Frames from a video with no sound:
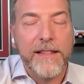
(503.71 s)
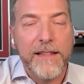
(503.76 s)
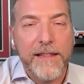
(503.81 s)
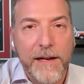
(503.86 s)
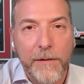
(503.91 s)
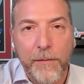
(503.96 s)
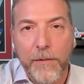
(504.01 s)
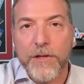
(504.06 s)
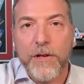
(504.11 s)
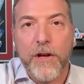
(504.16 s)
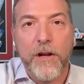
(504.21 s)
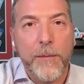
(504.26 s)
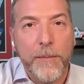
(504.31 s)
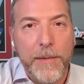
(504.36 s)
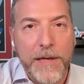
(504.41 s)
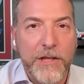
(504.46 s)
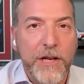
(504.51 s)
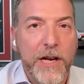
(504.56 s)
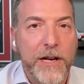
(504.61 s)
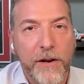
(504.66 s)
there was going to
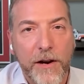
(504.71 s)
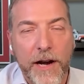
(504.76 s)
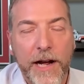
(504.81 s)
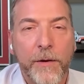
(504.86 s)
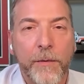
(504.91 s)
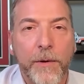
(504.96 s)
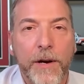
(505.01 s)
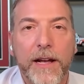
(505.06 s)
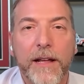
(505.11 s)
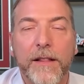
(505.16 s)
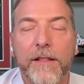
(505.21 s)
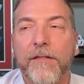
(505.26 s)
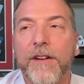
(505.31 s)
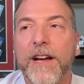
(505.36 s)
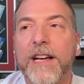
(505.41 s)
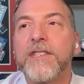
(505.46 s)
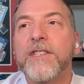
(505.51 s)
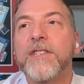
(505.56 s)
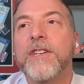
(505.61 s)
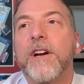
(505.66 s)
be gender equity on the
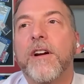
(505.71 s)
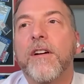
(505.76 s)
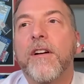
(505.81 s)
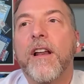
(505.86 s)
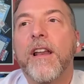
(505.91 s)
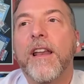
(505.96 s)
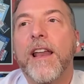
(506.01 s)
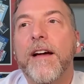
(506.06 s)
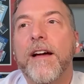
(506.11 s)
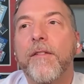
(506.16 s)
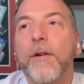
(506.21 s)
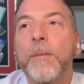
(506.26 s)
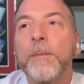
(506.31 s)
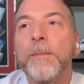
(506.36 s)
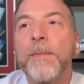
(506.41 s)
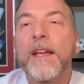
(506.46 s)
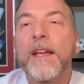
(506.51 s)
vice chair level,